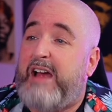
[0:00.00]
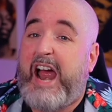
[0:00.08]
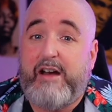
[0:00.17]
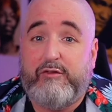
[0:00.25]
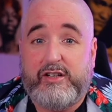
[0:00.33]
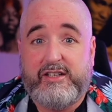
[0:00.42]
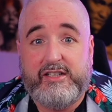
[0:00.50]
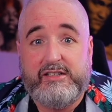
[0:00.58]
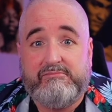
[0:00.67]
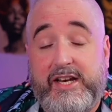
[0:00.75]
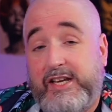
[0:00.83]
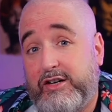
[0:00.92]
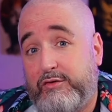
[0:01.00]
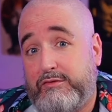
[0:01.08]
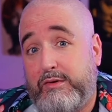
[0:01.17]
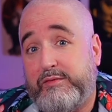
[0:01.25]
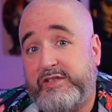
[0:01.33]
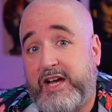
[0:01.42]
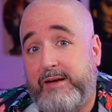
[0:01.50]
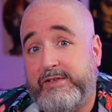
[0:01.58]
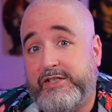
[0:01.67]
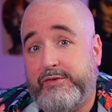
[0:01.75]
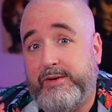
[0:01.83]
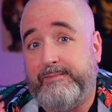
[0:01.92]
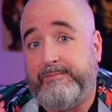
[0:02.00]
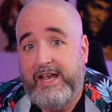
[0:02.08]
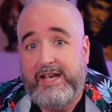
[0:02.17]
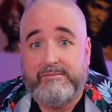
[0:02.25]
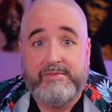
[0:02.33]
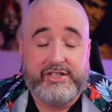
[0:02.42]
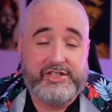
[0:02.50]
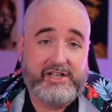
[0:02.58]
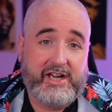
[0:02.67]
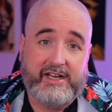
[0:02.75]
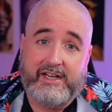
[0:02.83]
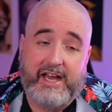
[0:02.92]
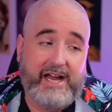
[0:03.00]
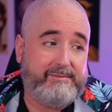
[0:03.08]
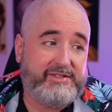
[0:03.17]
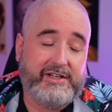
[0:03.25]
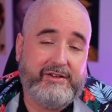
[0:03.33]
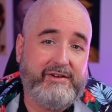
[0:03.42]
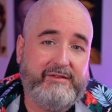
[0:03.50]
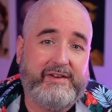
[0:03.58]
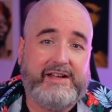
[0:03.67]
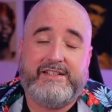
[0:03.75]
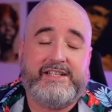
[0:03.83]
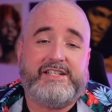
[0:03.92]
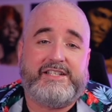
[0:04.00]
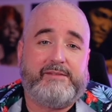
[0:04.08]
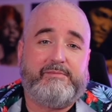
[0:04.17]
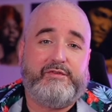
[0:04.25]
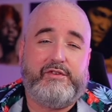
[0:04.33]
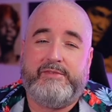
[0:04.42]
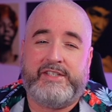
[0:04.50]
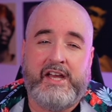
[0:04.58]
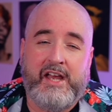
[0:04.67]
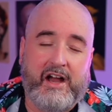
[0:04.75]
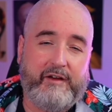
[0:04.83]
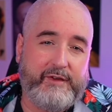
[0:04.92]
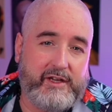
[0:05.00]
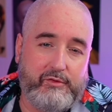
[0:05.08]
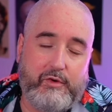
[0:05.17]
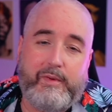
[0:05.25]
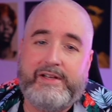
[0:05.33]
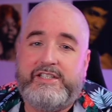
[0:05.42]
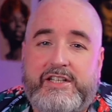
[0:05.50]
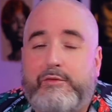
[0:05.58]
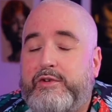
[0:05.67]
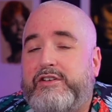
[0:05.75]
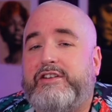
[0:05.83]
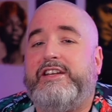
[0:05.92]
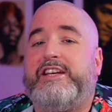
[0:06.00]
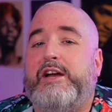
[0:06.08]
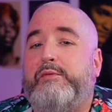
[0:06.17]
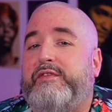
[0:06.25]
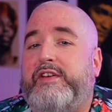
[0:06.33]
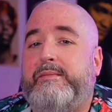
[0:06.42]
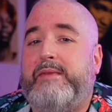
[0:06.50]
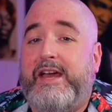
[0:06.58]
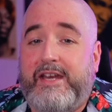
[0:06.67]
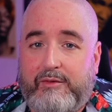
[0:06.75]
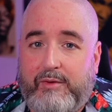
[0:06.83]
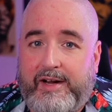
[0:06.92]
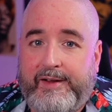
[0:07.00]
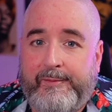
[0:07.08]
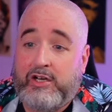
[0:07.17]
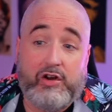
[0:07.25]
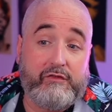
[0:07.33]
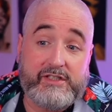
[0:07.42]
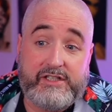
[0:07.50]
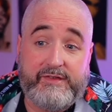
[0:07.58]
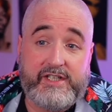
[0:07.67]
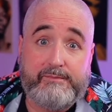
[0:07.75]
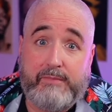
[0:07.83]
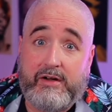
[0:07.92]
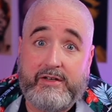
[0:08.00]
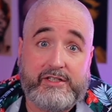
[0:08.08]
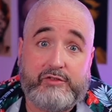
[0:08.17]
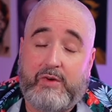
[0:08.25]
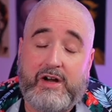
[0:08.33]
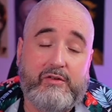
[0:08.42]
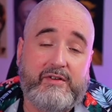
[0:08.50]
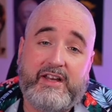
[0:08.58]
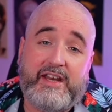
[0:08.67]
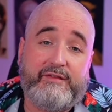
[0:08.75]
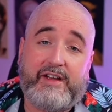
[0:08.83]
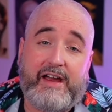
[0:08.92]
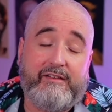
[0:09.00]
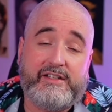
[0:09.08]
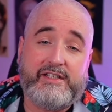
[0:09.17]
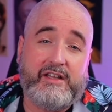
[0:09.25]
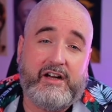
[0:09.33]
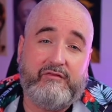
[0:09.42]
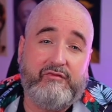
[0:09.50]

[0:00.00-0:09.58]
arrogant, and he got what was coming to him. Ian McShane, absolutely fantastic performance. I think you always know what you're going to get with him anyway. Laurence Fishburne as well, another character that I